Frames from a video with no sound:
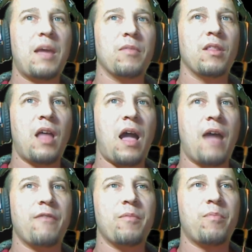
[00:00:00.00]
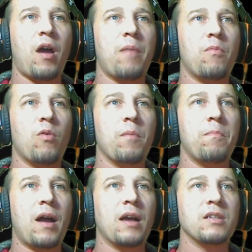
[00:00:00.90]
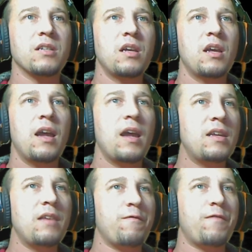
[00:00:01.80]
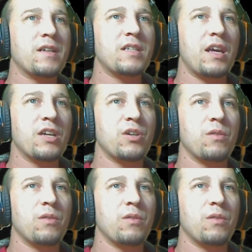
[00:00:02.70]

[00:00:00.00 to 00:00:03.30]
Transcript: live, it brought more bugs and didn't fix the issue.